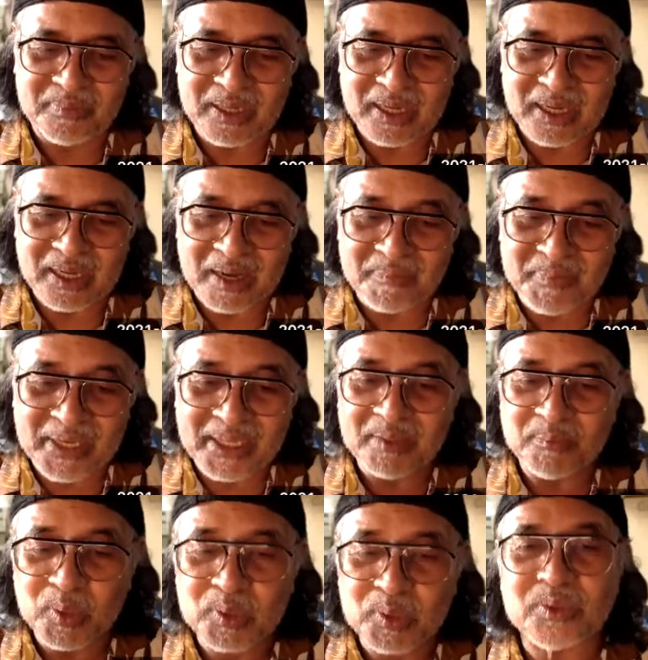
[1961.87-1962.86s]

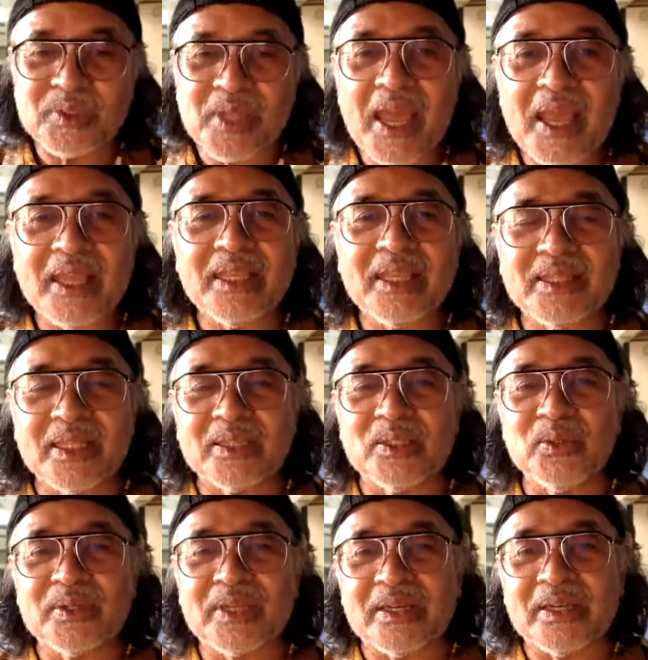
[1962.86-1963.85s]
available today that
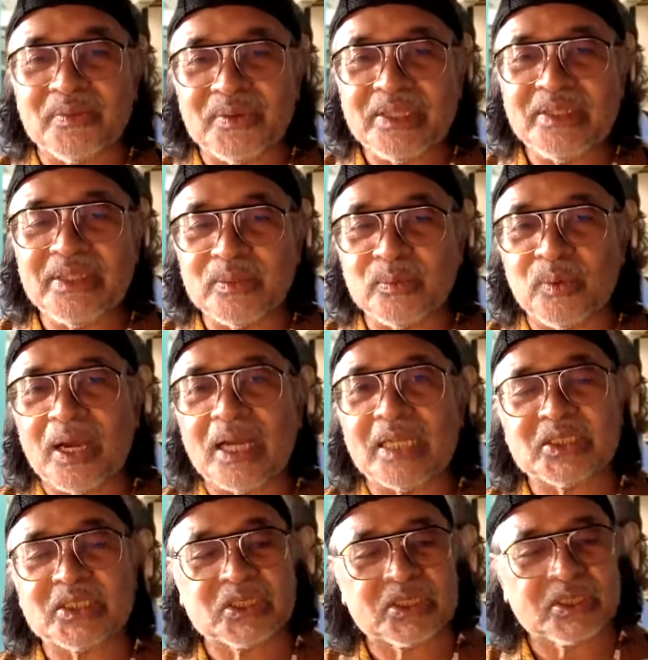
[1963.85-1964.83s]
you can read and
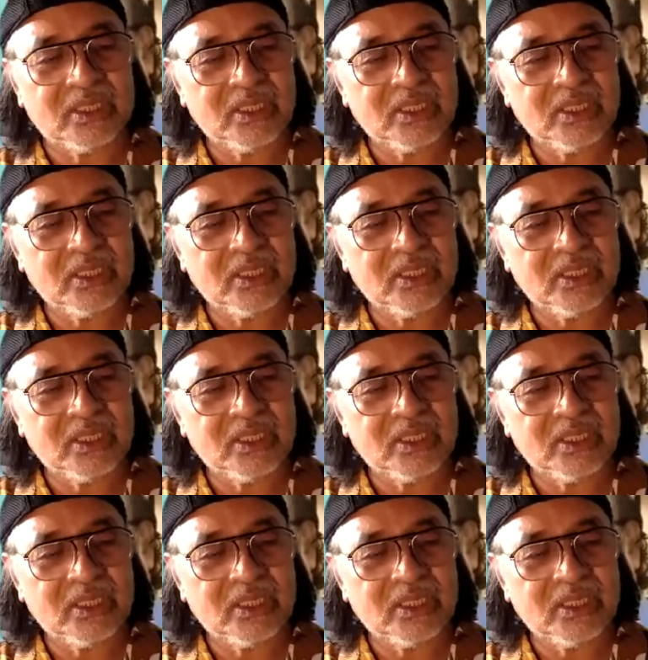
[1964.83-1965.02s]
watch